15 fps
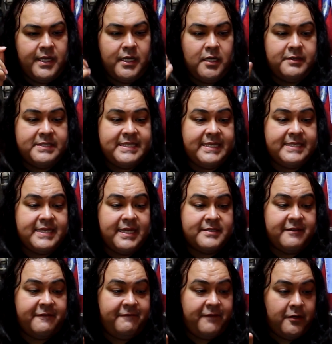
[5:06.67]
You know, we see tons
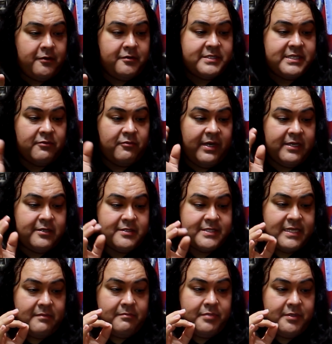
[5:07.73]
of folds and wrinkles
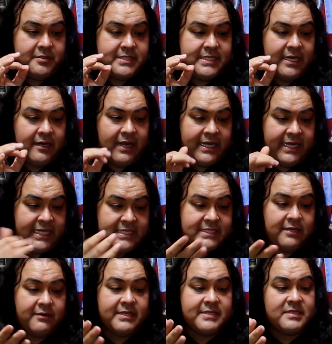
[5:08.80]
in the boots here, and yes,
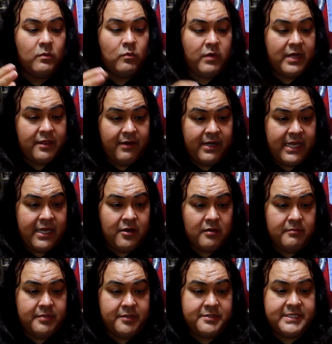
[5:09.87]
there is some weathering in her
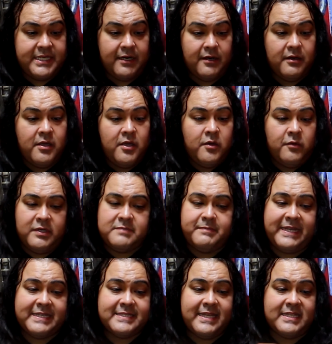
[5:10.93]
boots here, which
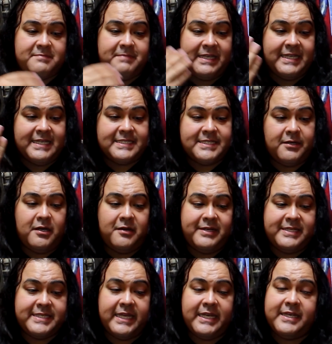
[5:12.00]
makes sense because they're
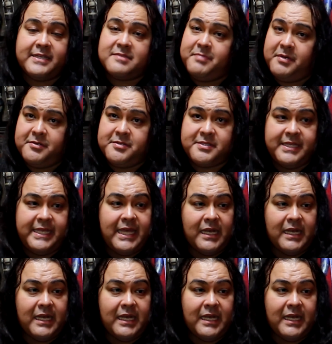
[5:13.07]
always getting exposed to the